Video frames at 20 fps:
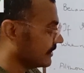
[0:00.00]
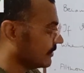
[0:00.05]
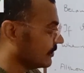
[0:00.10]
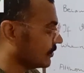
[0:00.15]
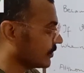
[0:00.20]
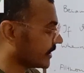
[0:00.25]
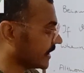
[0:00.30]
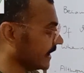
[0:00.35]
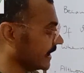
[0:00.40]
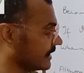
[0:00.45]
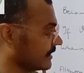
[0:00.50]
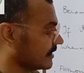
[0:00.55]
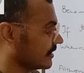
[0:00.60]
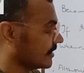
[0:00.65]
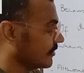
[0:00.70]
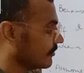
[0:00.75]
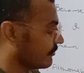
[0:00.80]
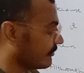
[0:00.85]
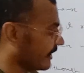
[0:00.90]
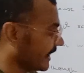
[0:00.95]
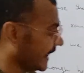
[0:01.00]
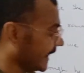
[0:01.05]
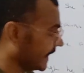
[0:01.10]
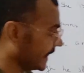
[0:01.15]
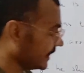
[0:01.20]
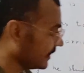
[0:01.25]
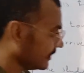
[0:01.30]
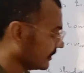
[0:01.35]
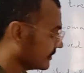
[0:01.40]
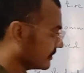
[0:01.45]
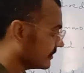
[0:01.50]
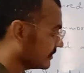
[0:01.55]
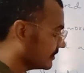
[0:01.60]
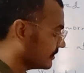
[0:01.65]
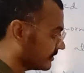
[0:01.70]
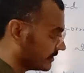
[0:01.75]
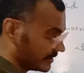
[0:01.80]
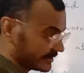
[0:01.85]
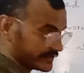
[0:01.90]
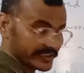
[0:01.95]
Okay, while
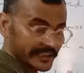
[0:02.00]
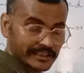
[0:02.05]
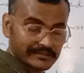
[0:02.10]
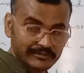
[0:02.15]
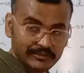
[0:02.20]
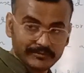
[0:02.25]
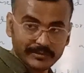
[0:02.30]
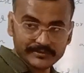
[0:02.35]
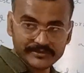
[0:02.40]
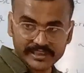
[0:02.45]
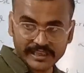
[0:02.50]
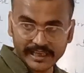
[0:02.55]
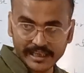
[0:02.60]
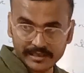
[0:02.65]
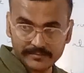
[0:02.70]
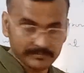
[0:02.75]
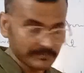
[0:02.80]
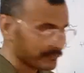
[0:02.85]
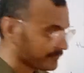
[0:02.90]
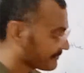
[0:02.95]
is the adverb of time.